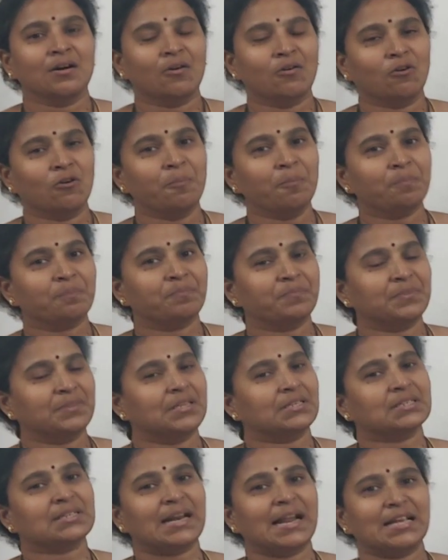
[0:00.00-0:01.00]
Hope
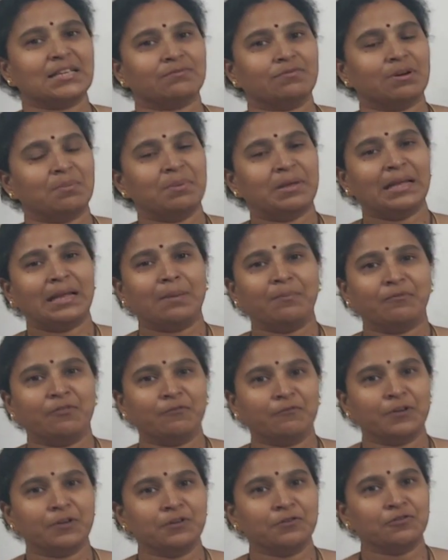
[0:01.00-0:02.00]
this class will be helpful
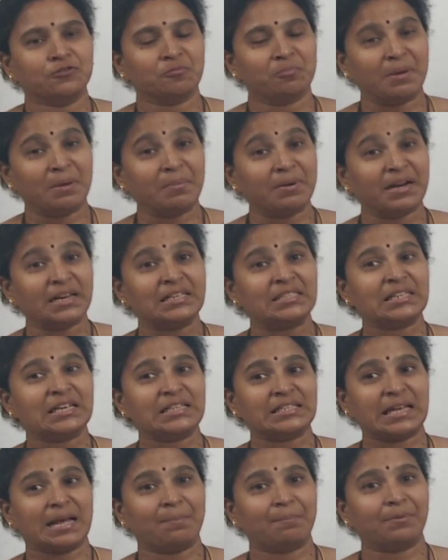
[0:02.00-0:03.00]
for you to memorize the
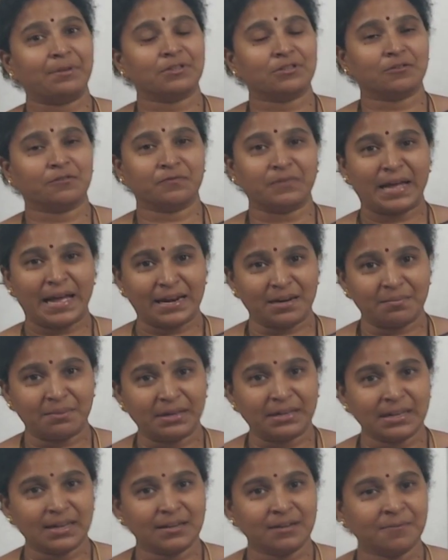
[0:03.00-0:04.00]
examples of
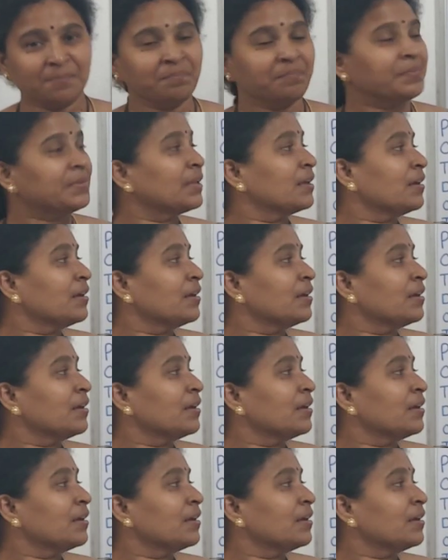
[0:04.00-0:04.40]
animal kingdom.